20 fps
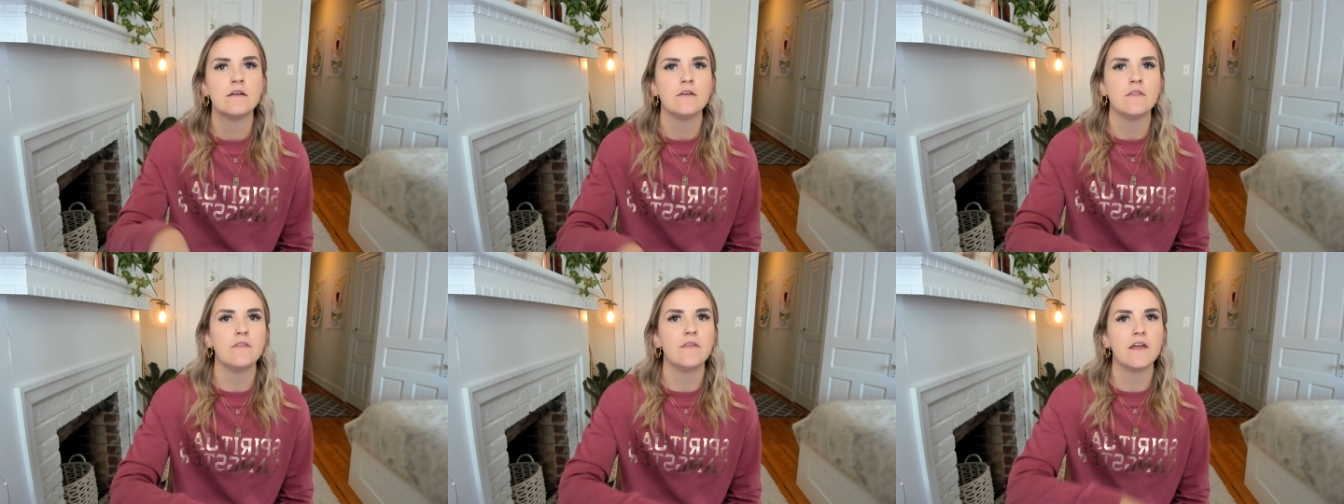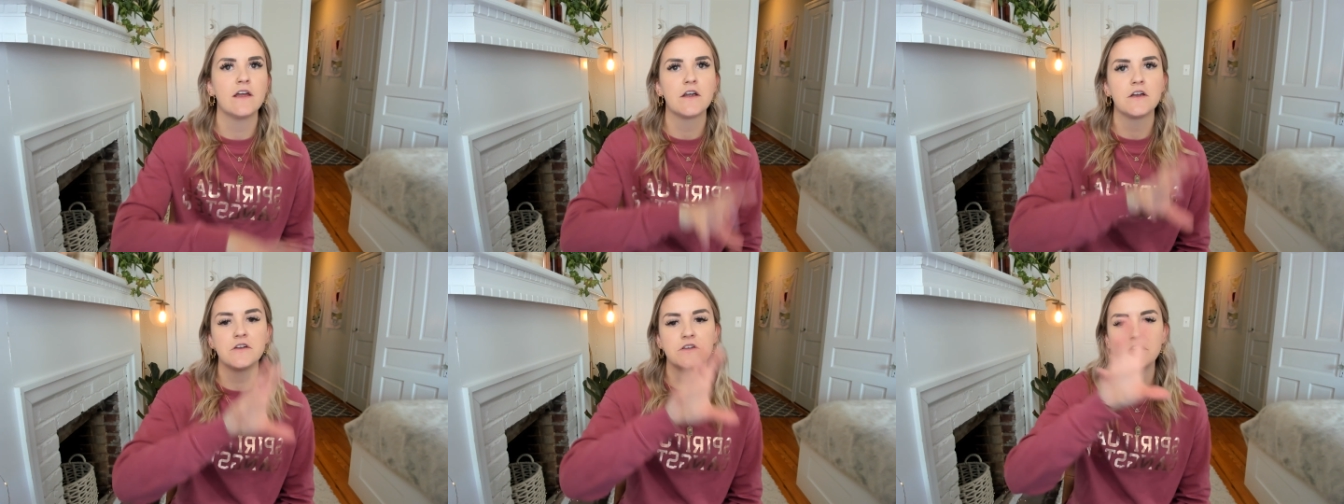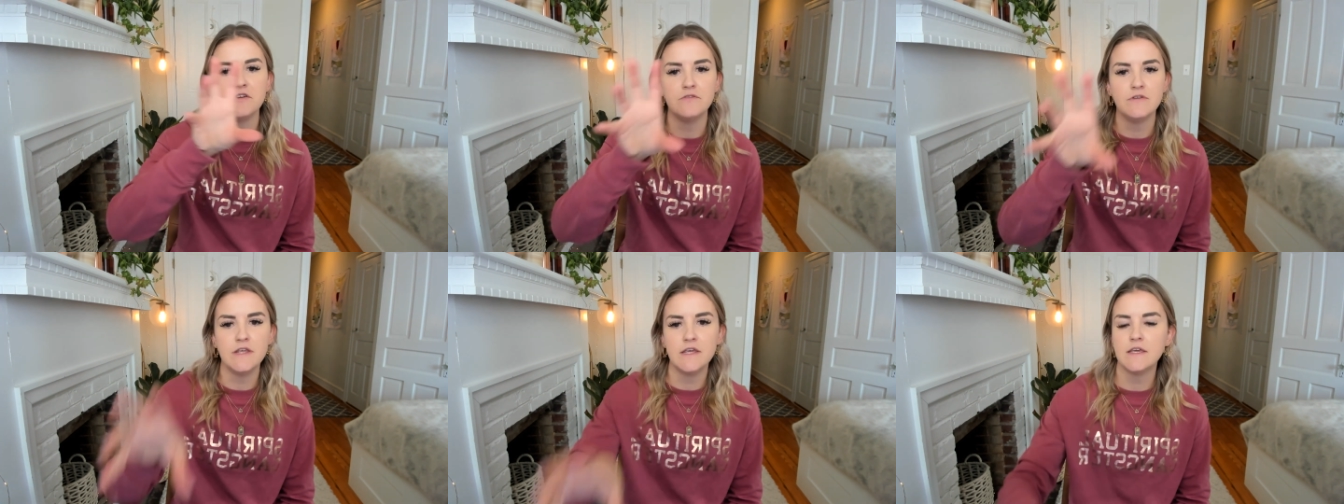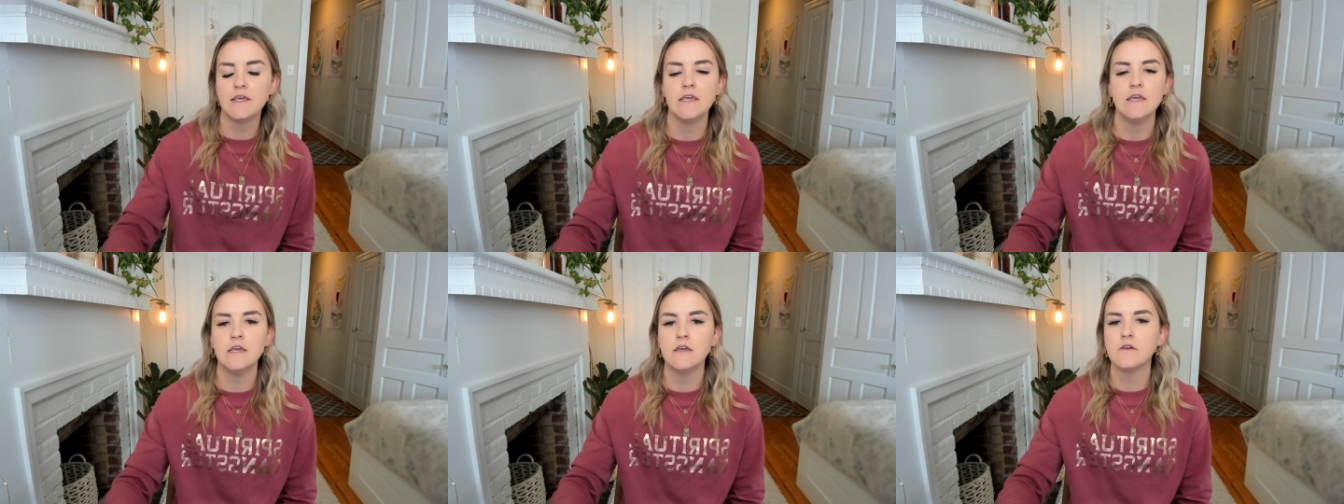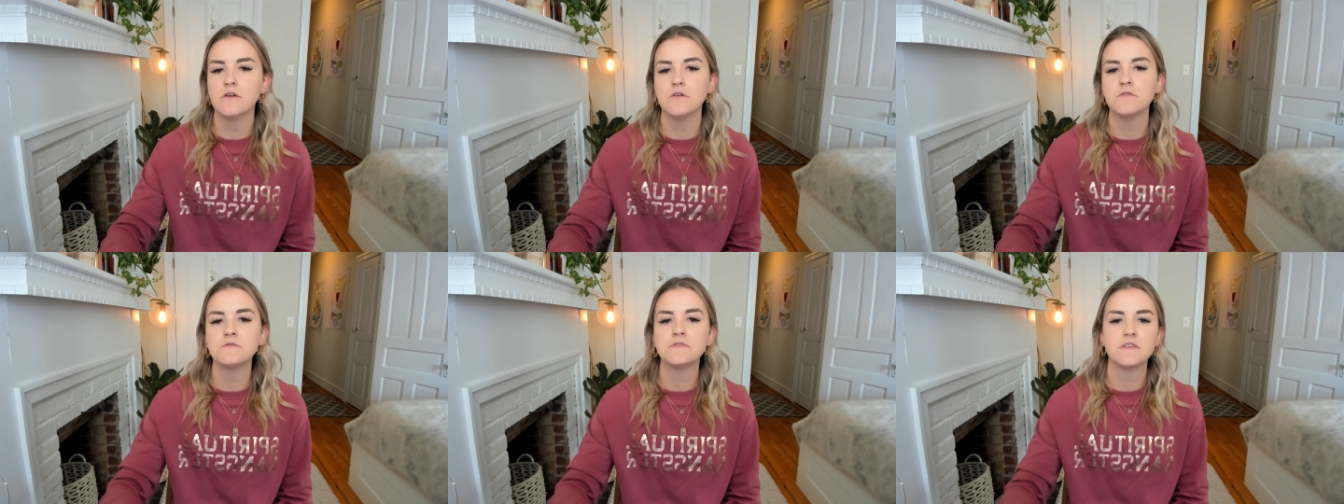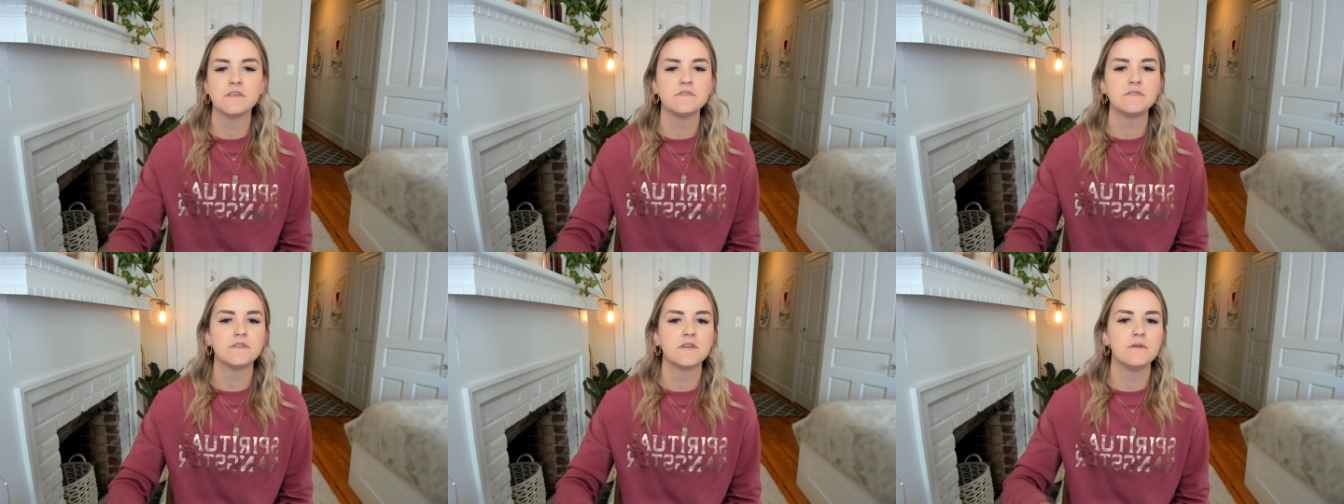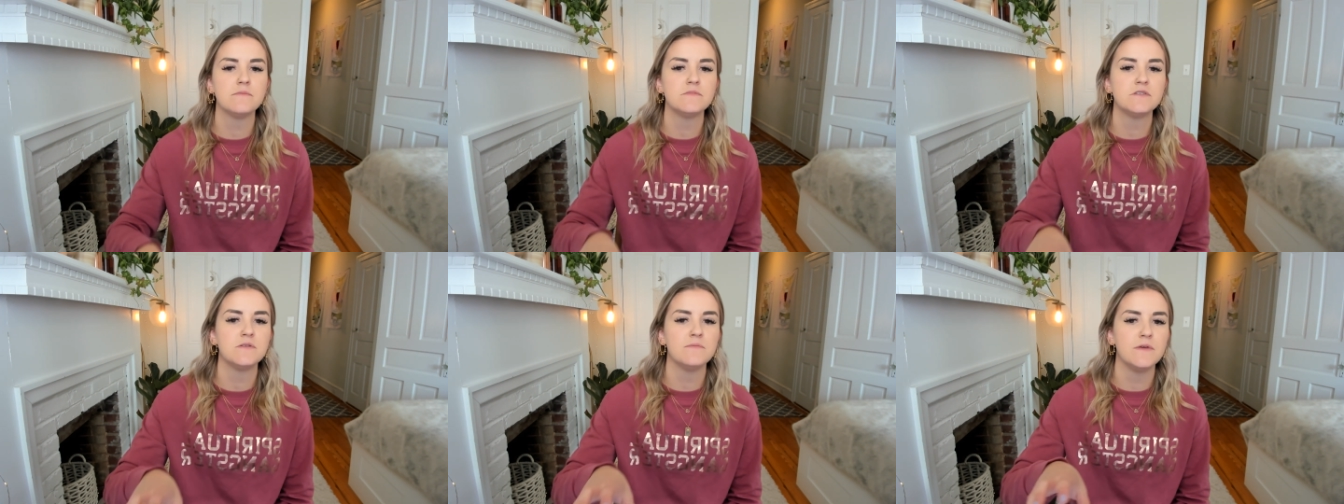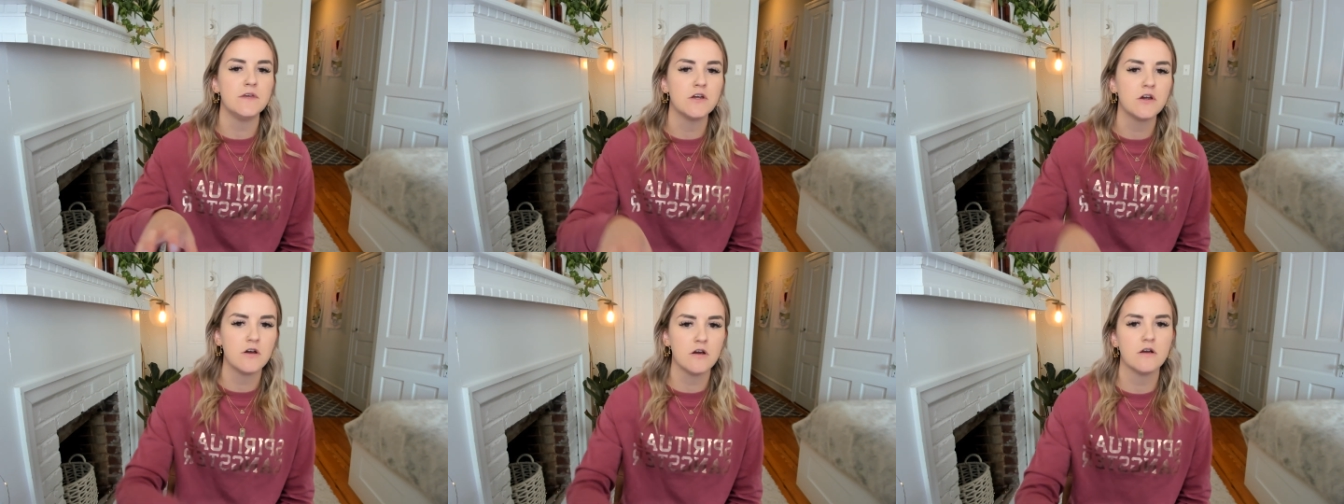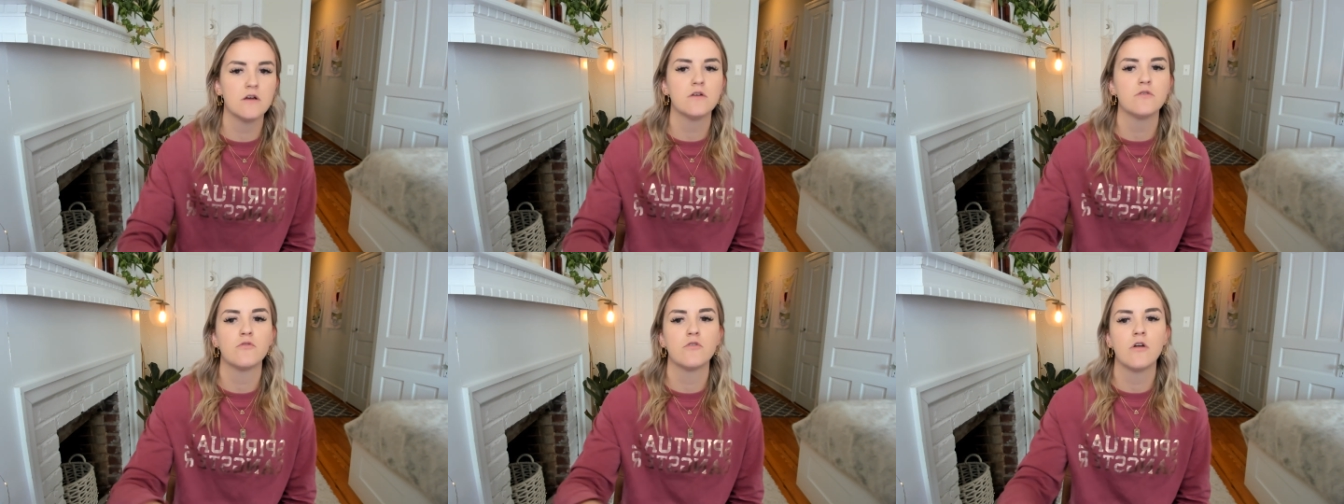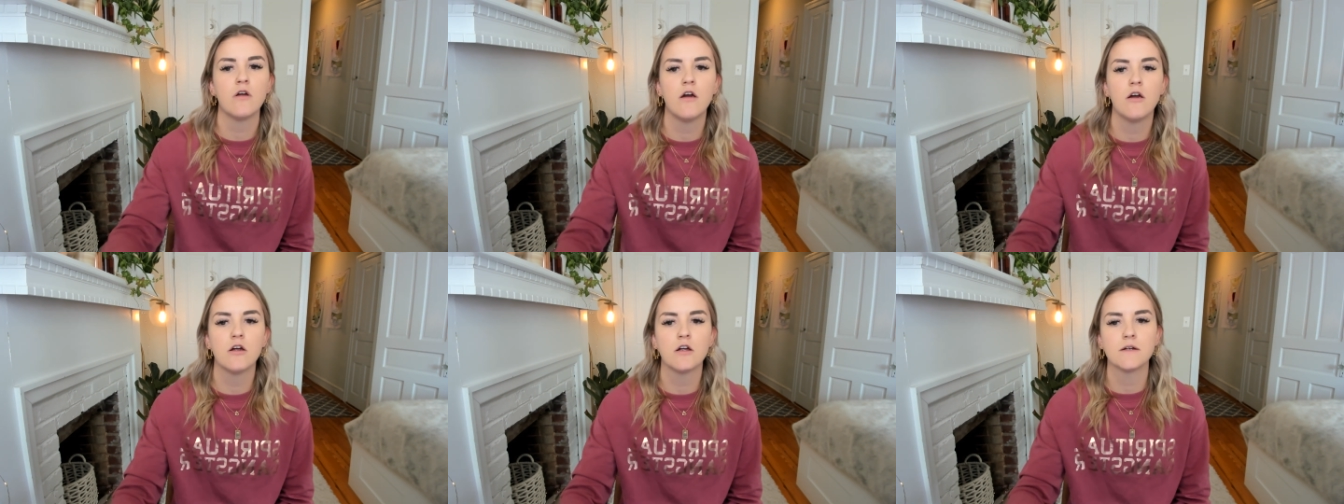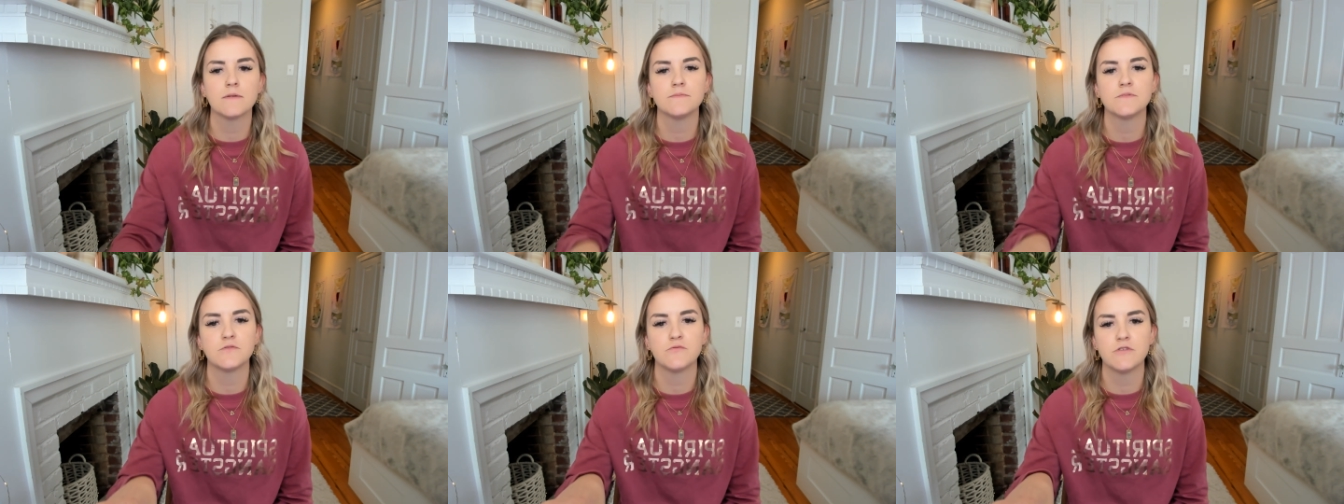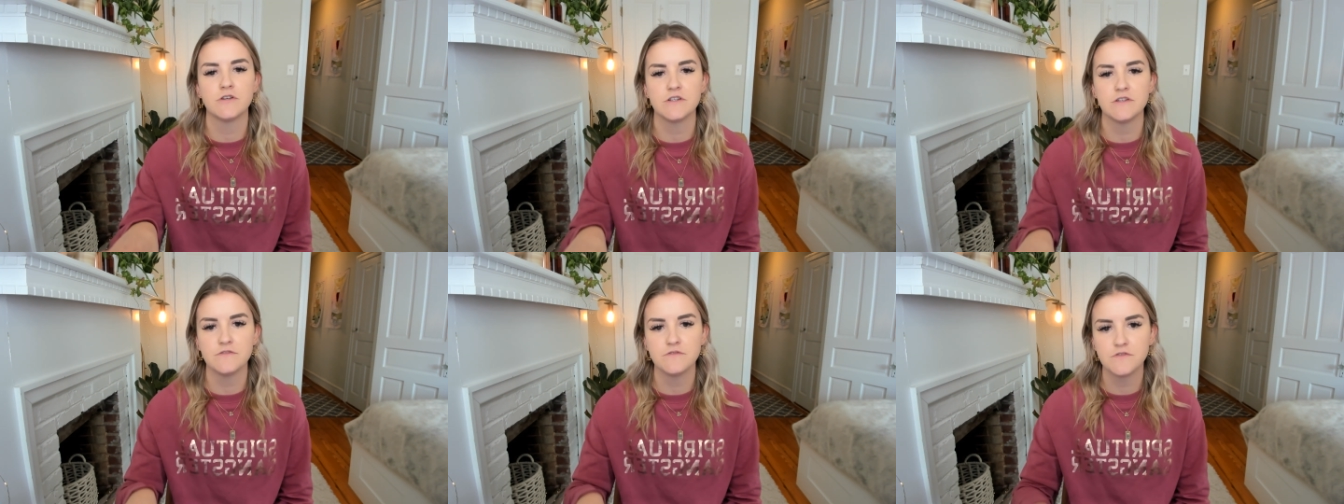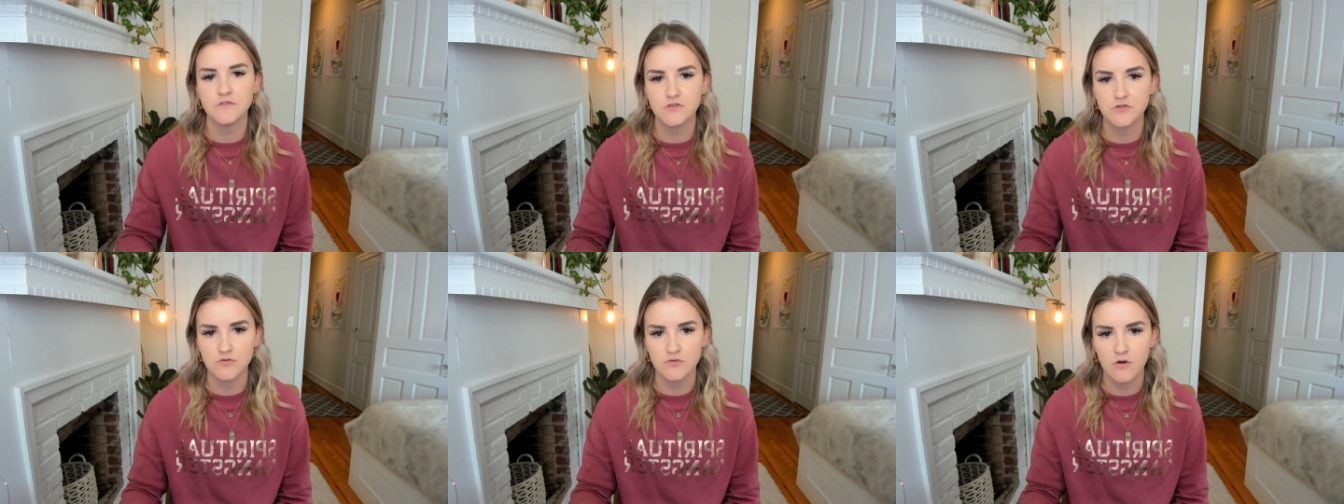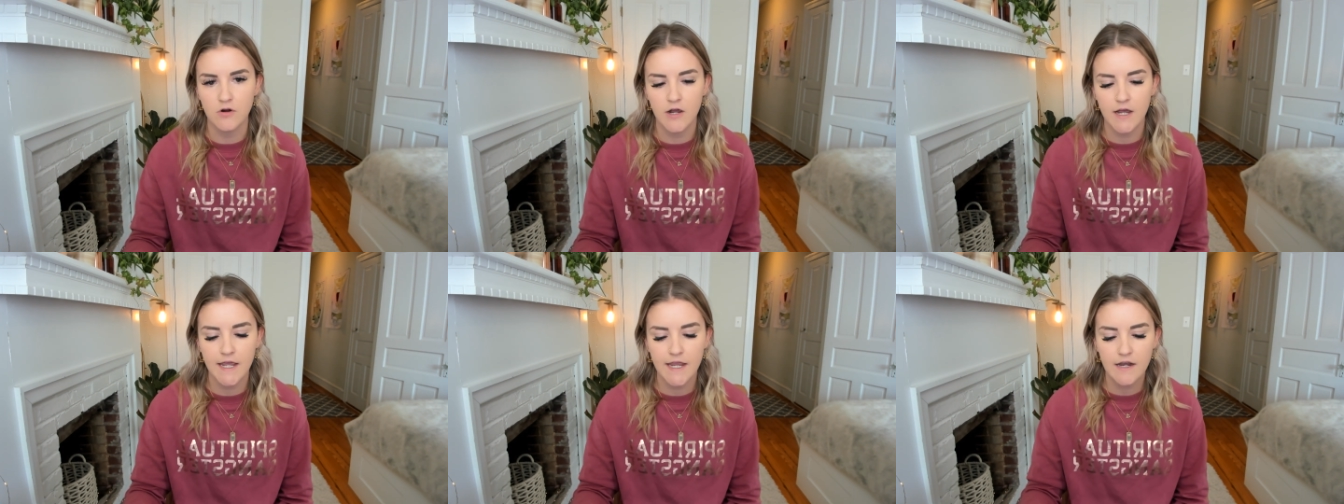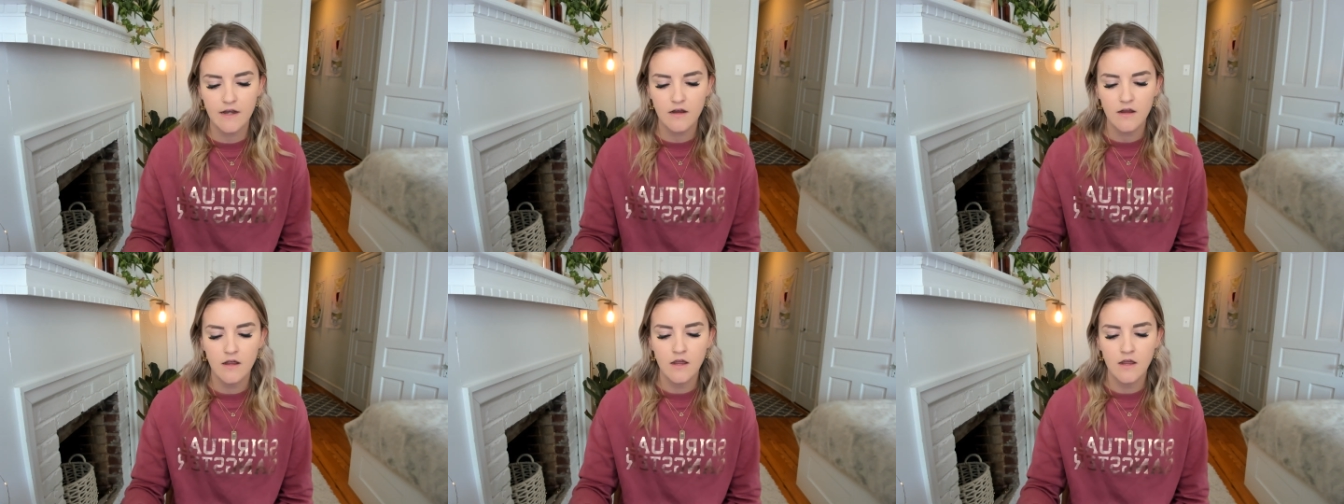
their unique ecosystem to be hurt or harmed or destroyed